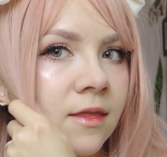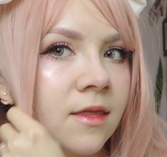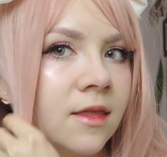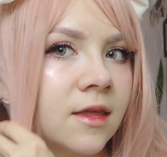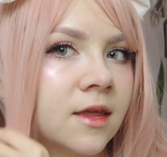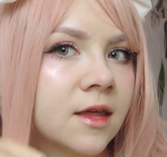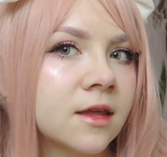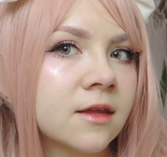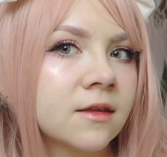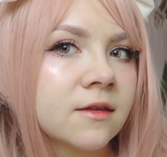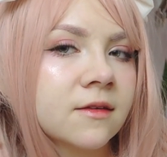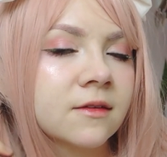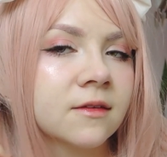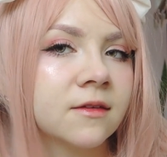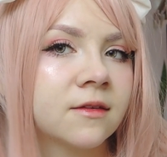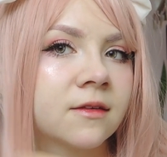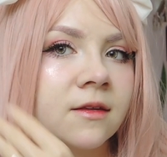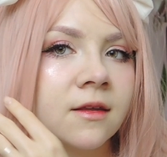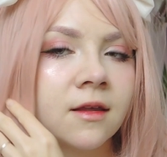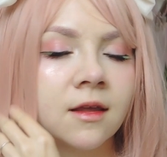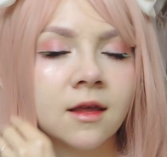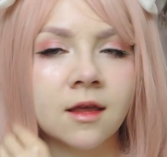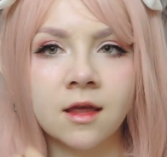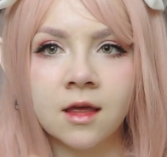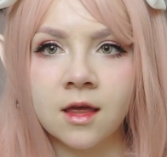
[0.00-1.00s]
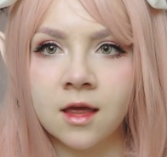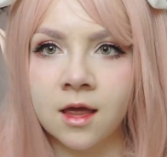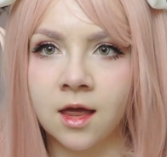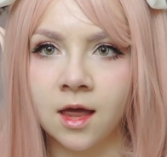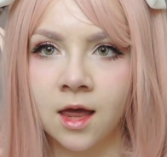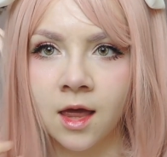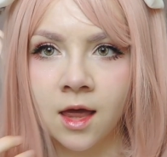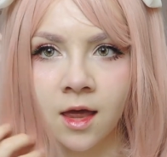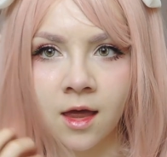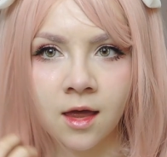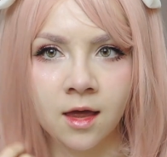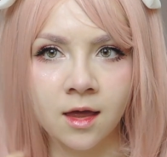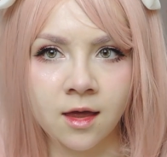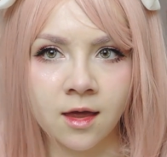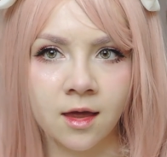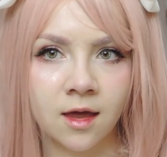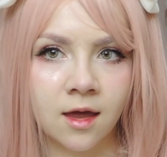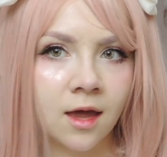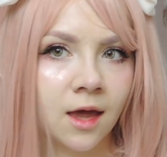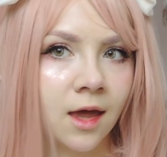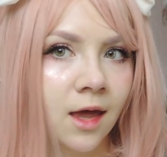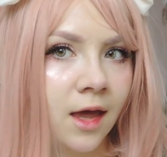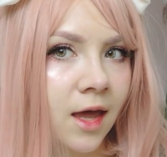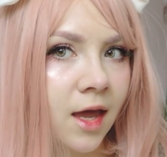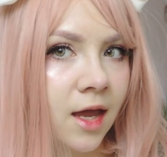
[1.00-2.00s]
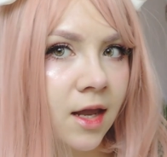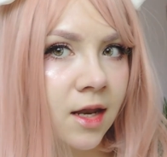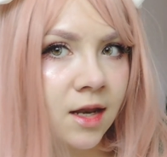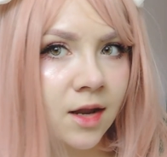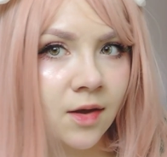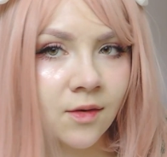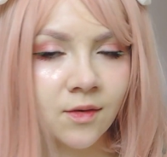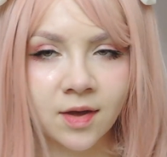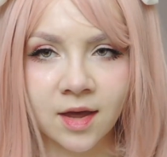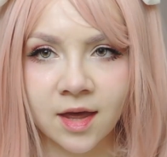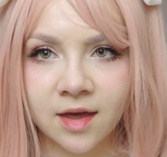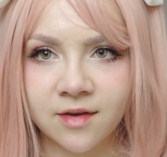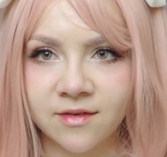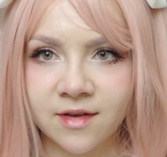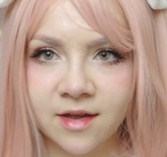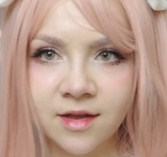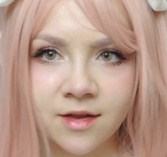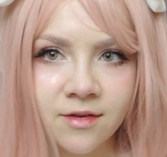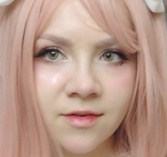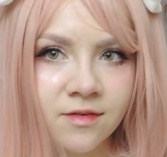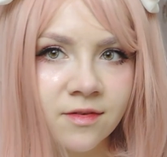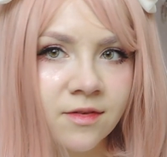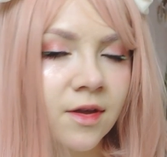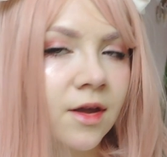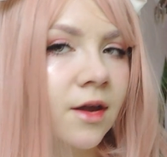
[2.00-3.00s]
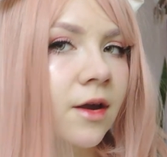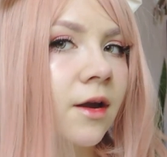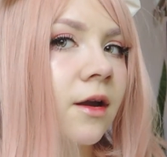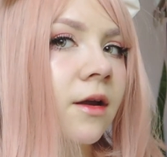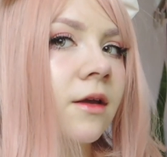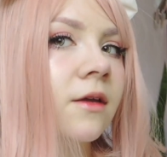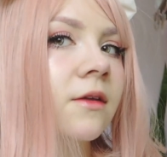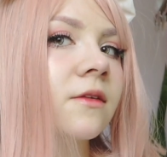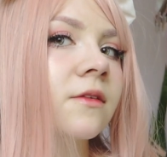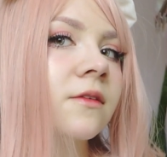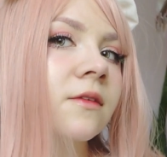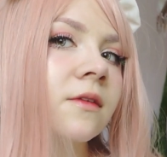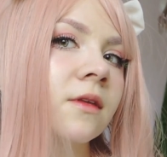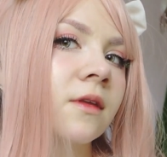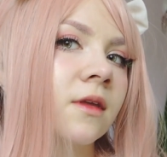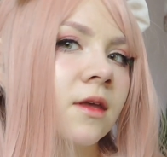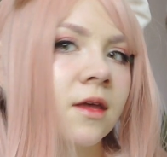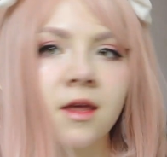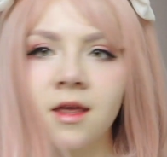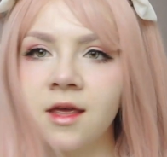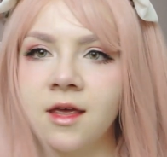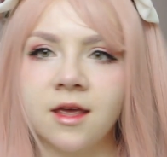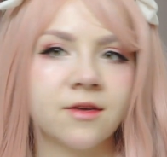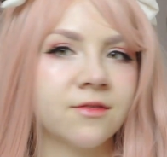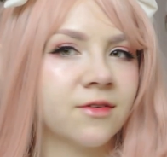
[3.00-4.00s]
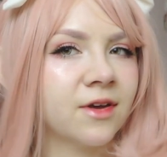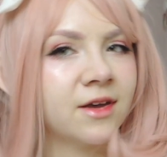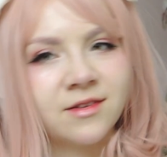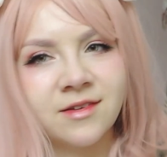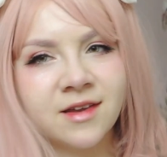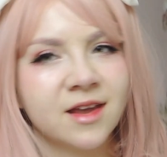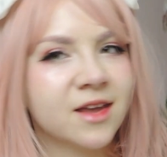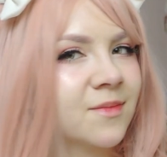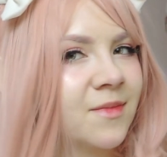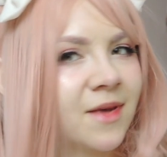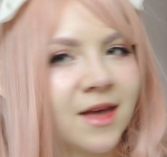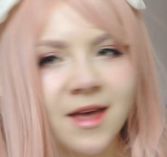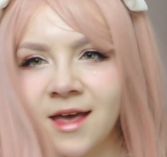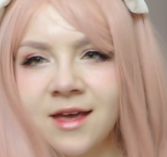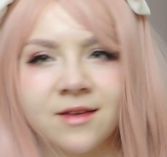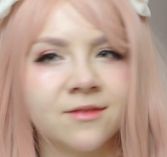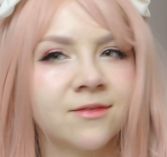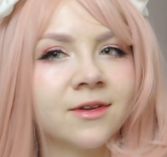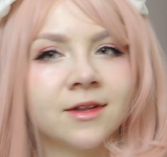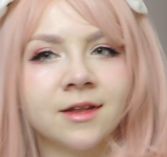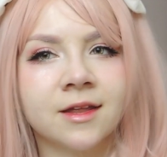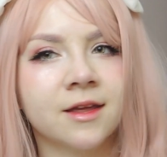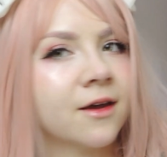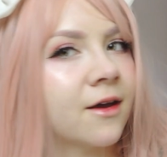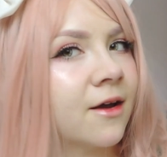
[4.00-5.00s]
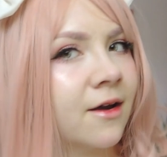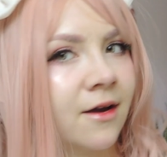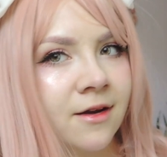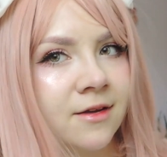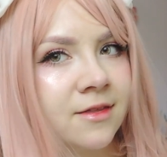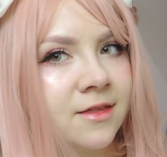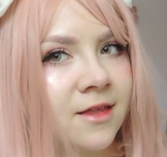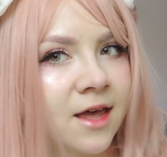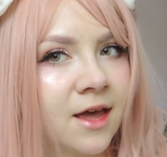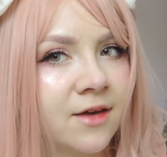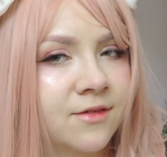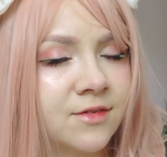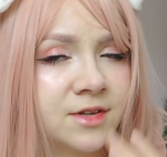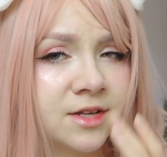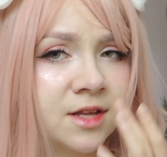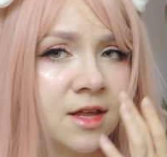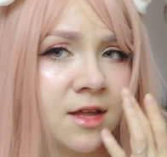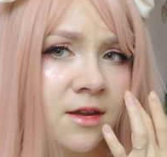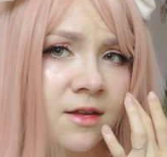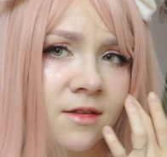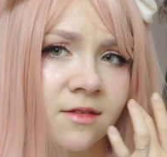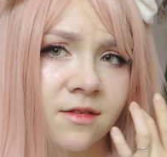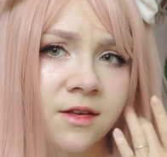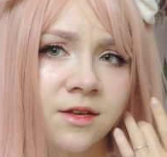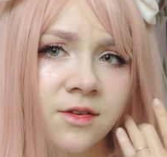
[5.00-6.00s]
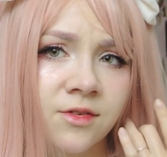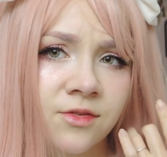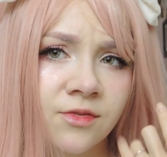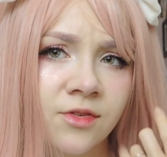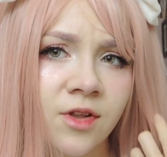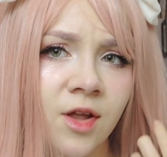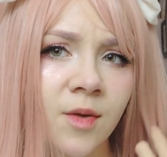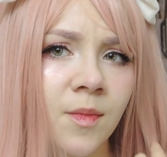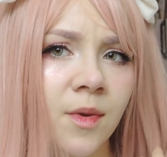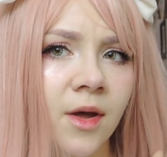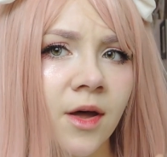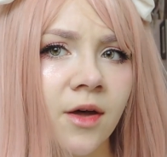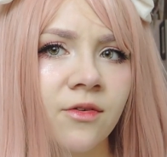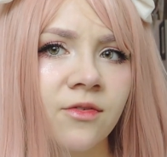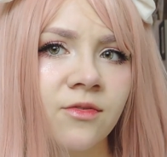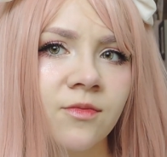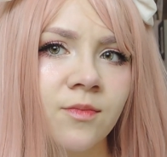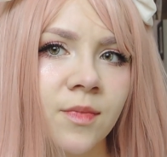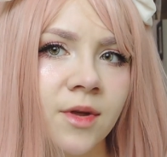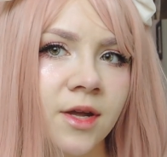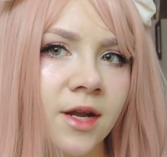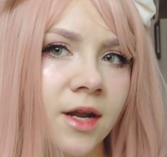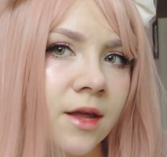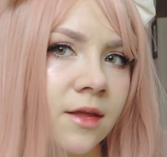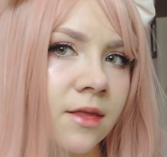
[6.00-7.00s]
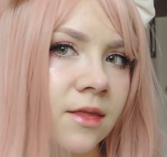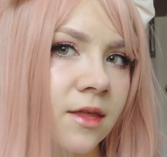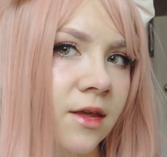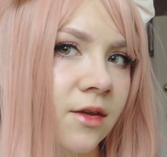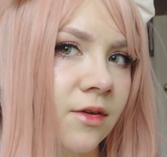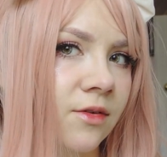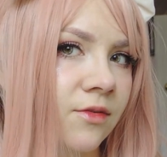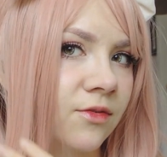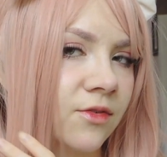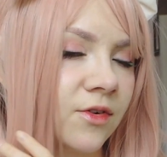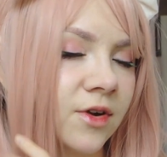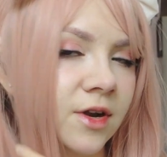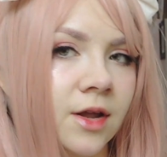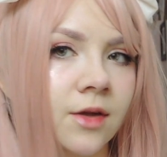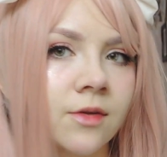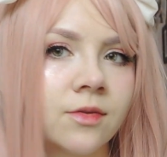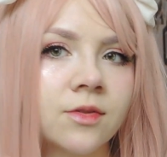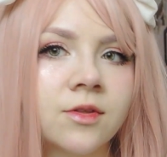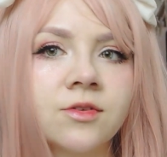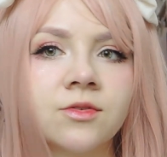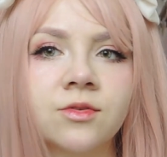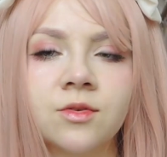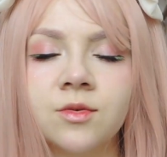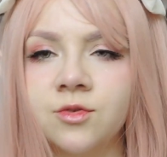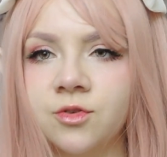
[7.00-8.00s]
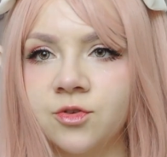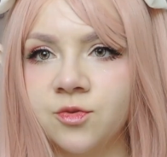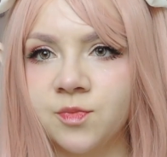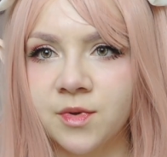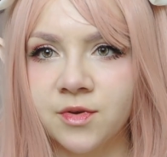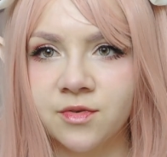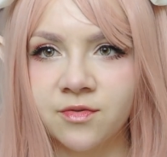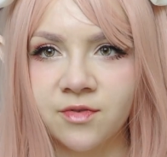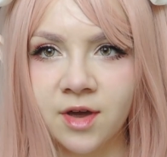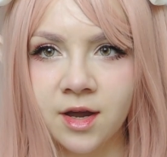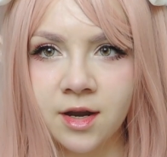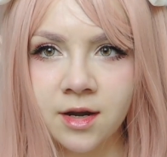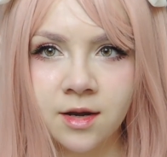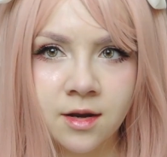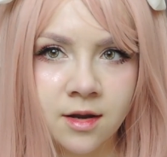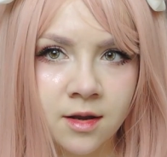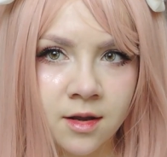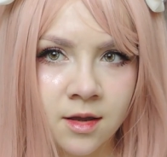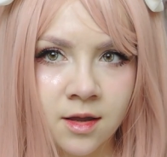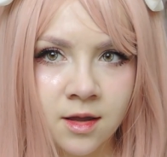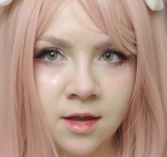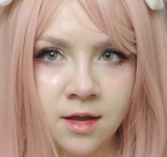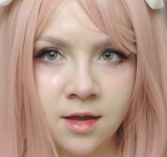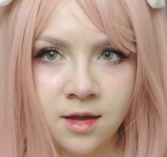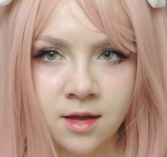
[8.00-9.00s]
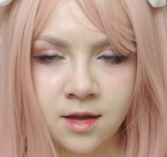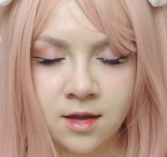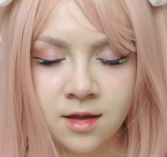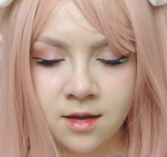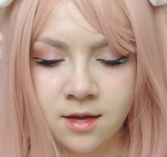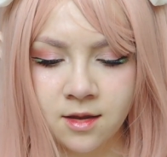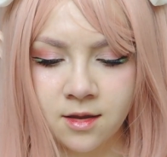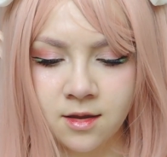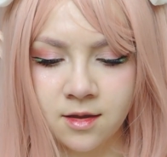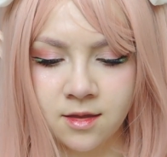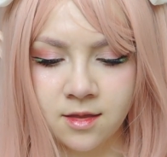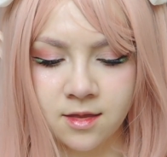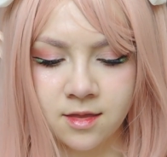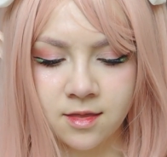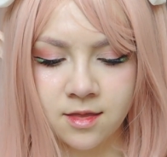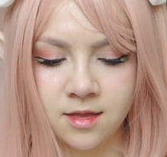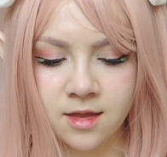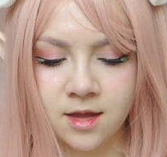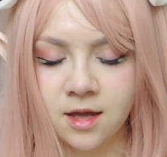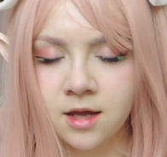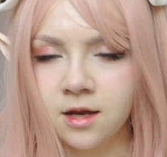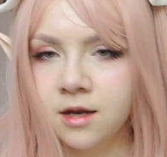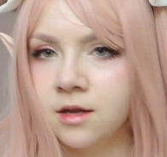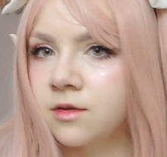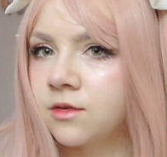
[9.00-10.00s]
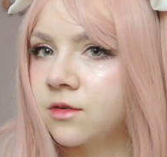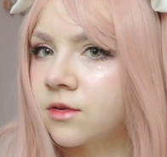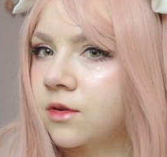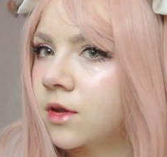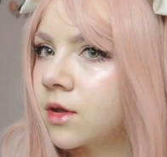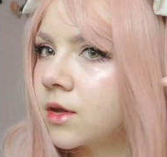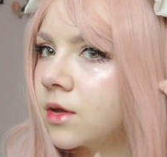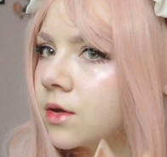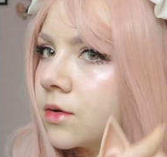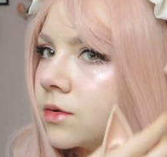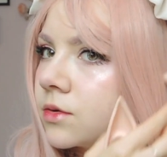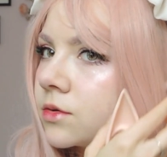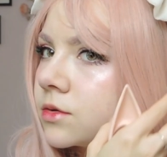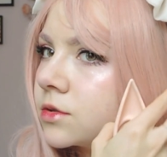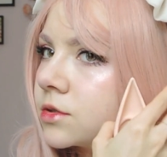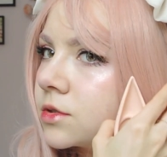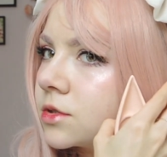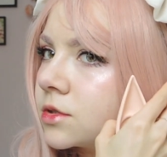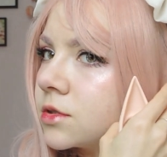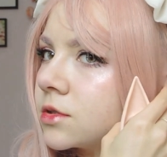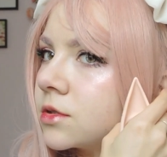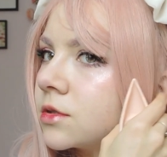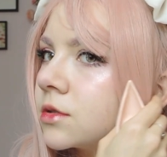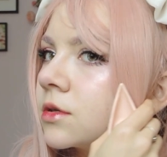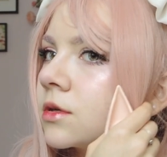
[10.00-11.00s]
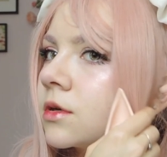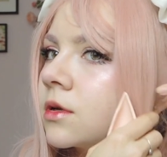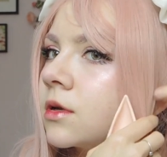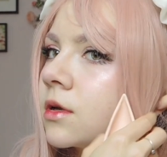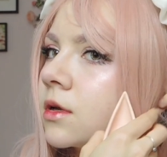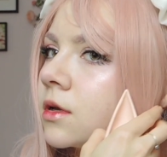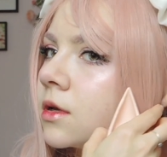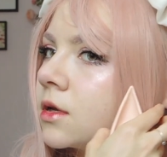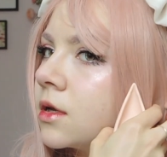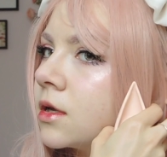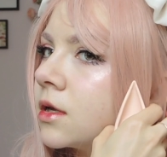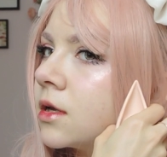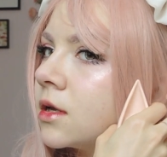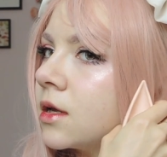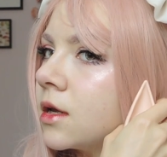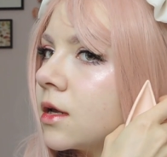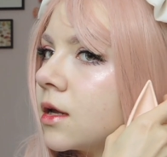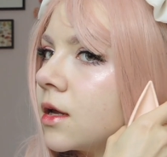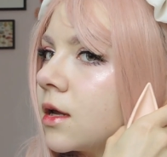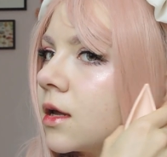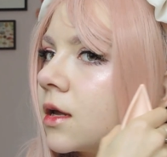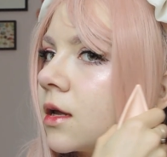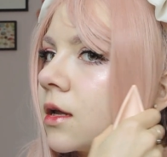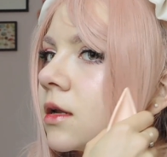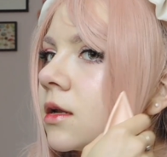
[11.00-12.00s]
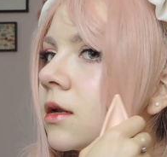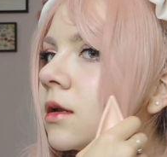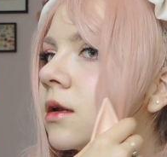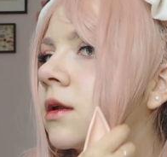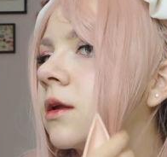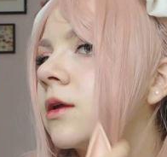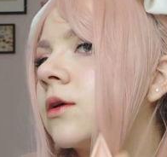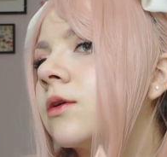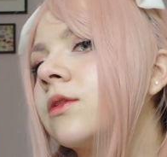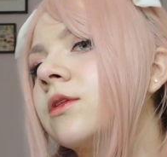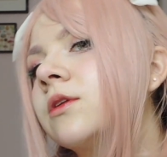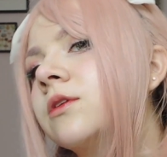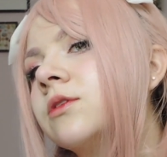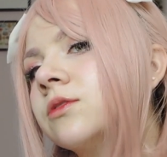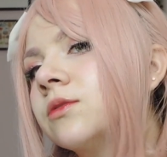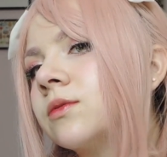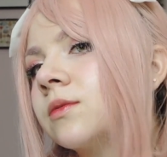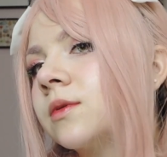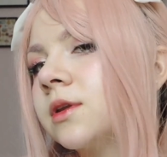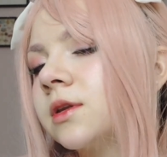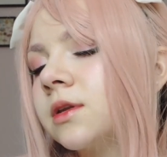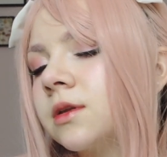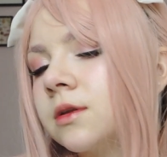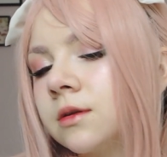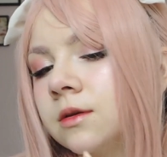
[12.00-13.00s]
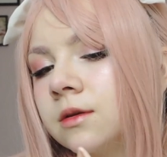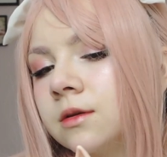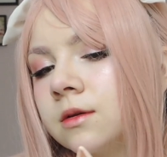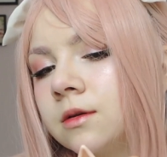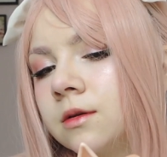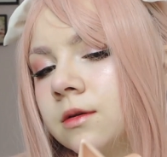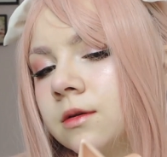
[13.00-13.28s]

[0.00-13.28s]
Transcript: this. And now I have elf ears. If I shake my head really hard, they have a tendency to flop off, but I think for now this will just be fine. But is cute. And now this one.